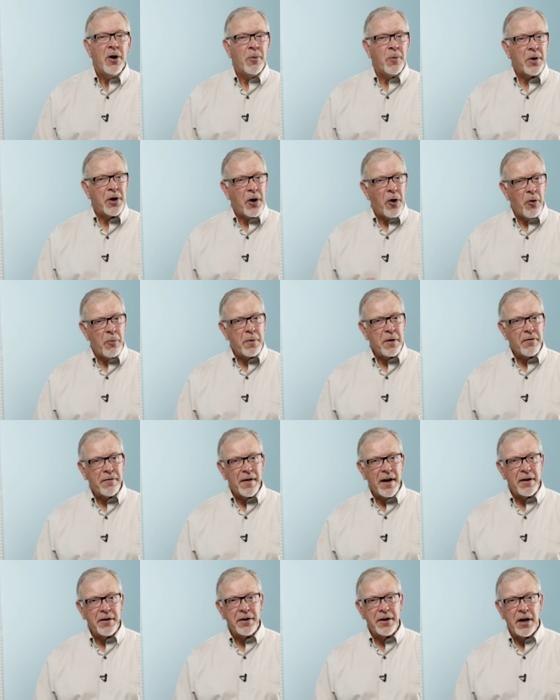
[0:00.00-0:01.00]
We hope you
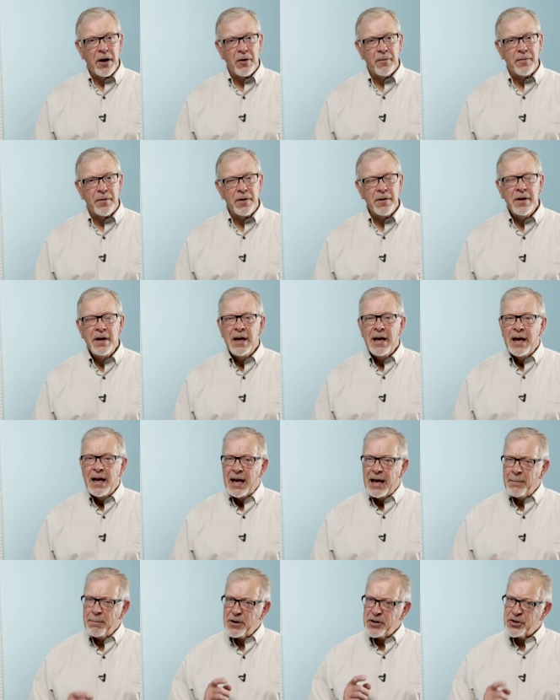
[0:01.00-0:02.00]
found it helpful
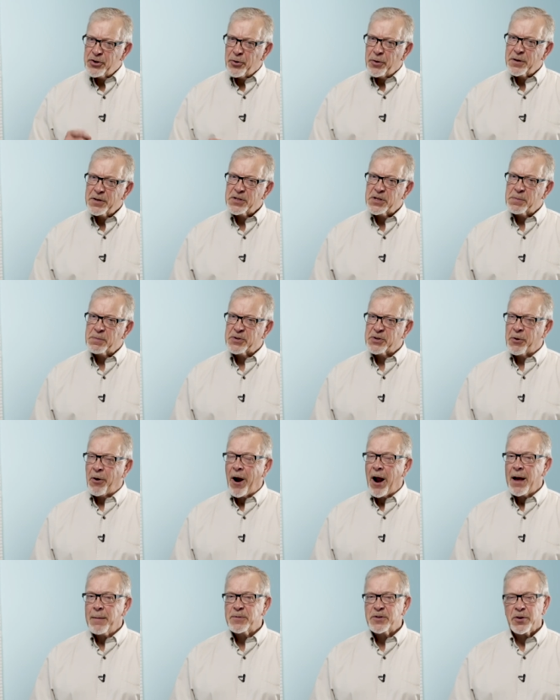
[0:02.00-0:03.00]
and be sure to
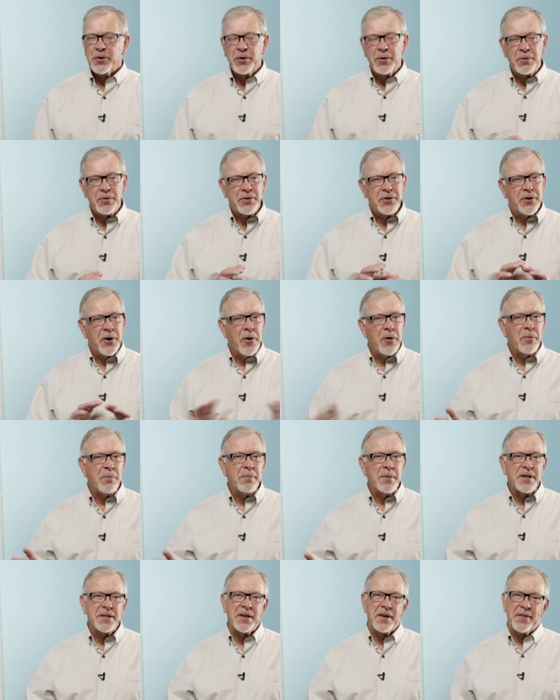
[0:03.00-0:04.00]
subscribe so you don't
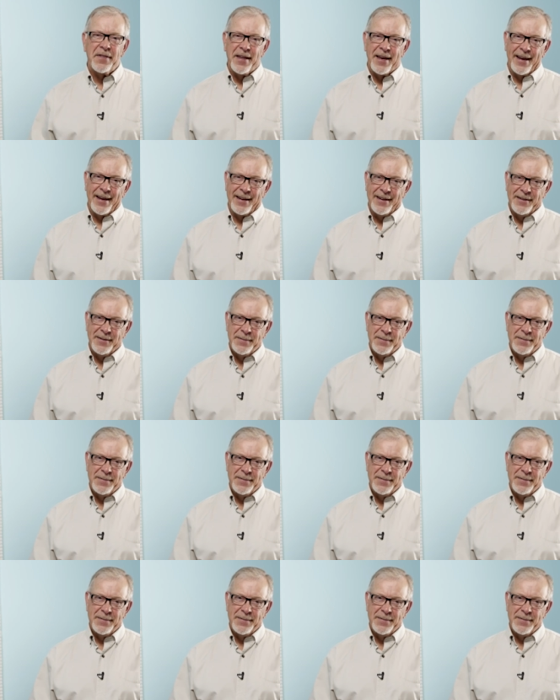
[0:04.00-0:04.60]
miss a thing.